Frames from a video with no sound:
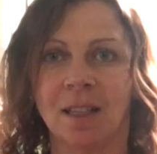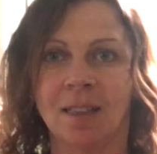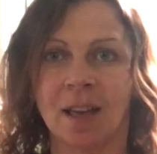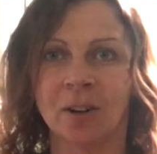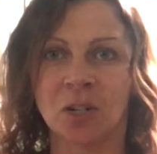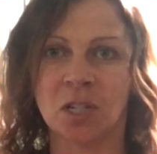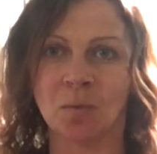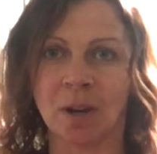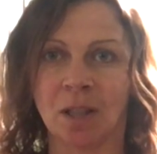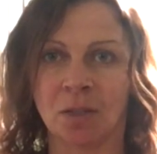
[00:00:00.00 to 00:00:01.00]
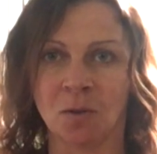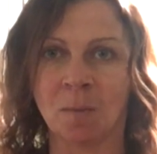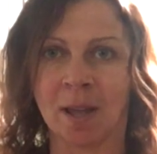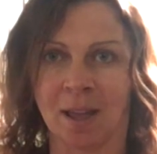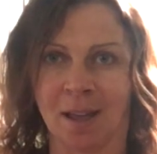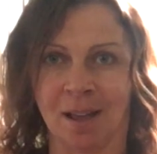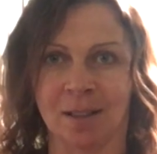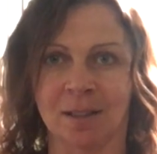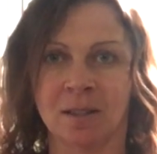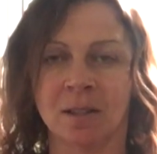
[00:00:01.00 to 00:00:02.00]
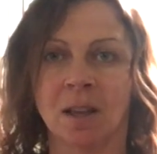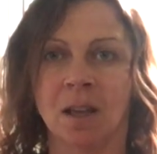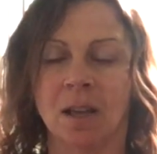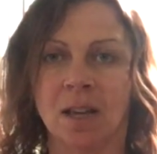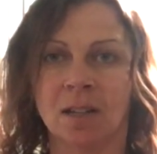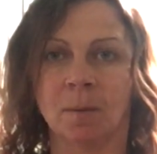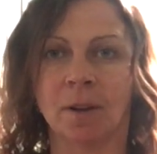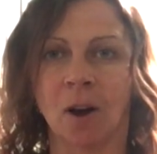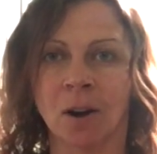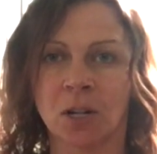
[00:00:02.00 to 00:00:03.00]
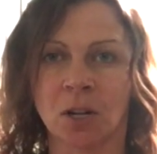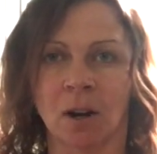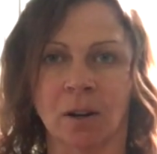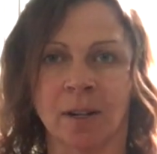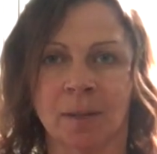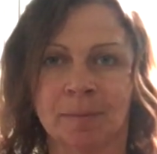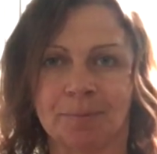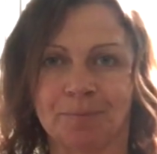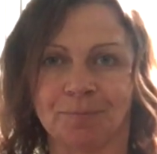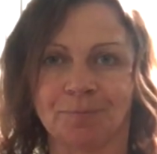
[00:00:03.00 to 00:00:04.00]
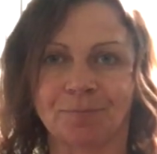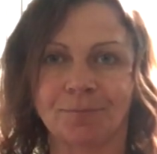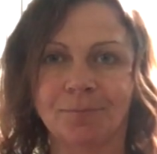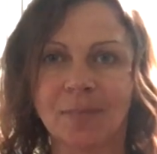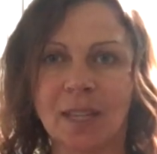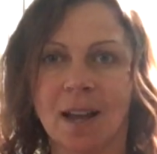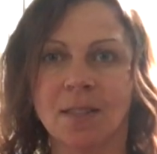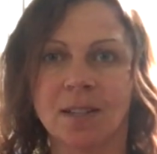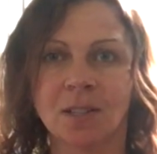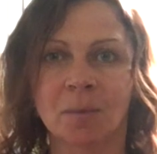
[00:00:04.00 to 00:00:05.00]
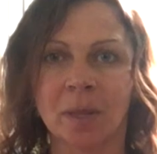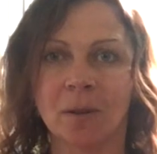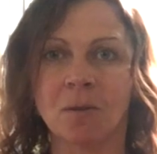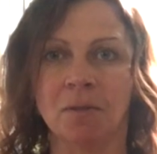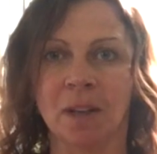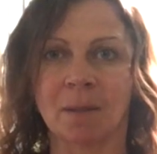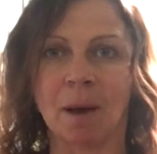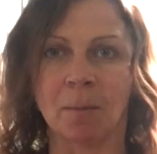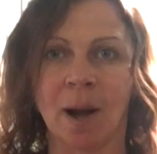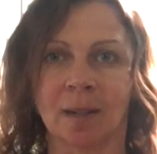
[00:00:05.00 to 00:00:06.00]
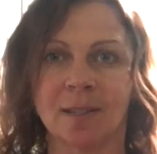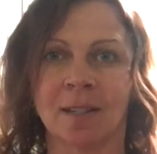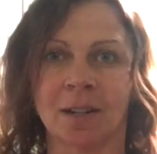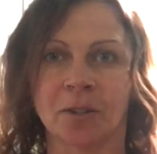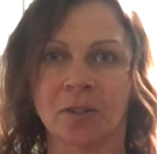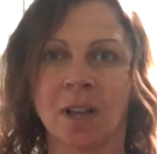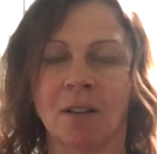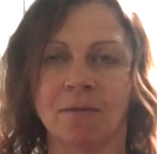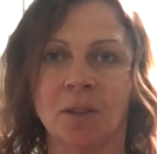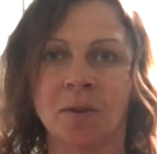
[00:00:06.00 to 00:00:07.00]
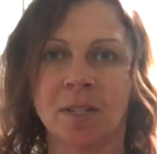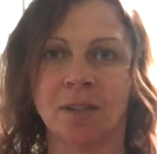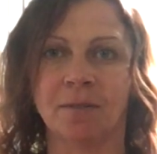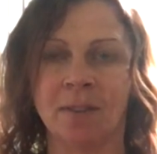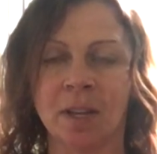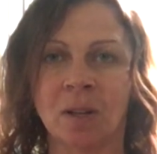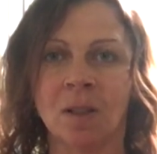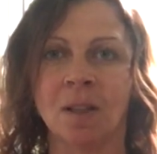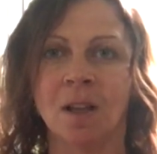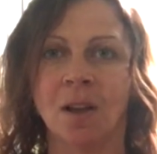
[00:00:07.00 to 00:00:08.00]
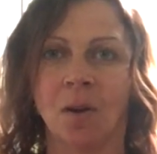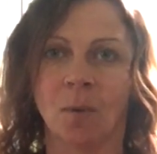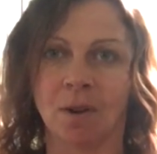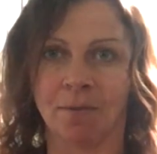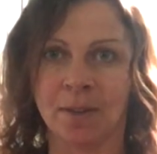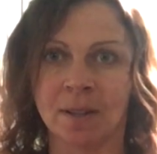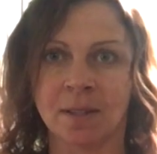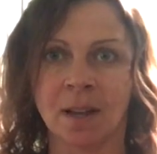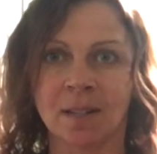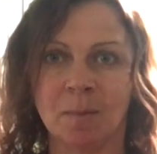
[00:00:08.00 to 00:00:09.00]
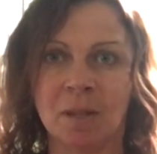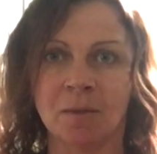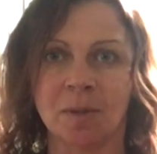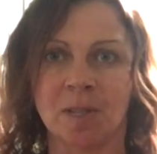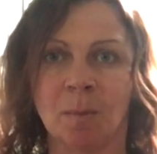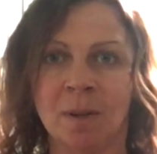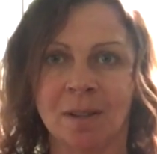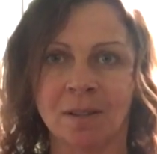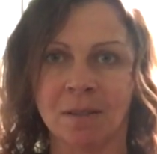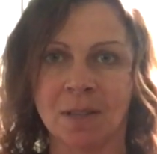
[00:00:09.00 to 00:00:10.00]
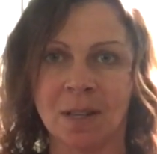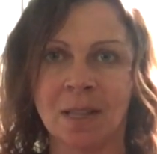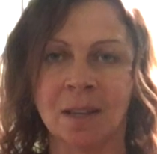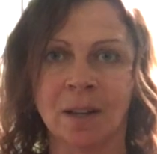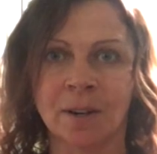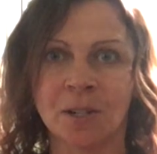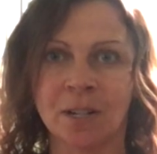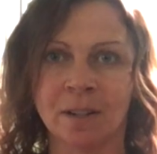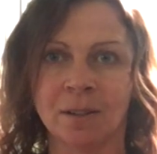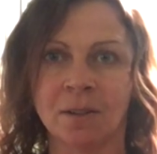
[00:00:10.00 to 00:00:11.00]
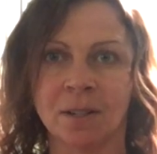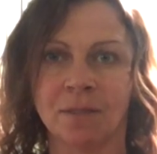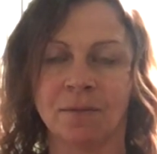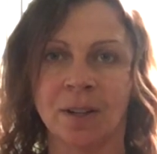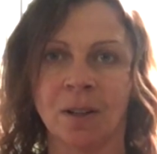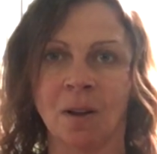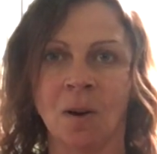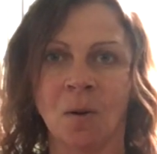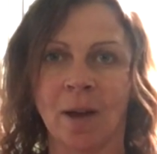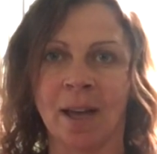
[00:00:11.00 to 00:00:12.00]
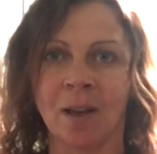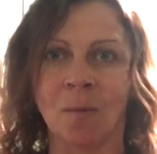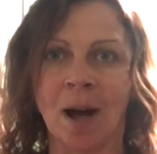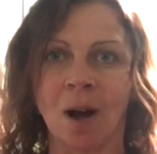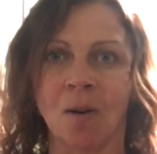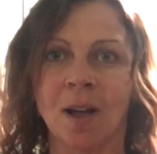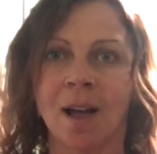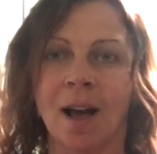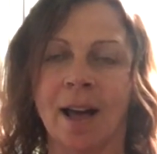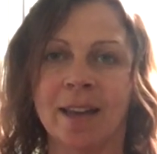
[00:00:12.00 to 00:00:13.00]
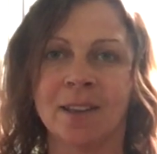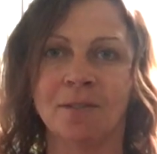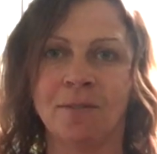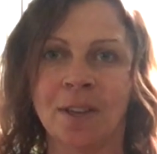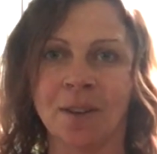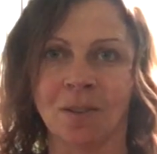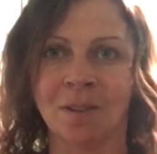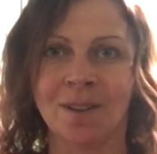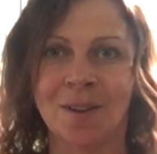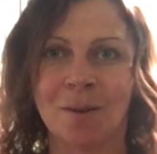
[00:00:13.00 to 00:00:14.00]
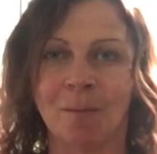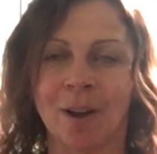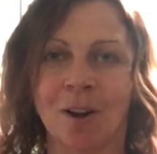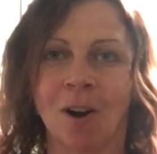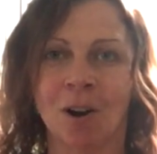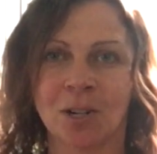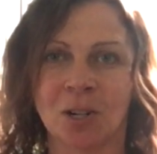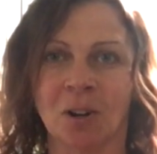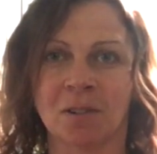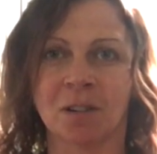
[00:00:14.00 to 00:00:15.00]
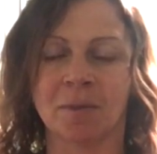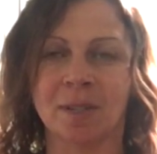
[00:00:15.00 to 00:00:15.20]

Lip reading: the energy is running through my hands into my heart chakra. And this is the really cool thing about practicing on yourself. You get to feel what it feels like to be the recipient of the healing energy. You get to feel, oh, hey, wow, I can feel my heart chakra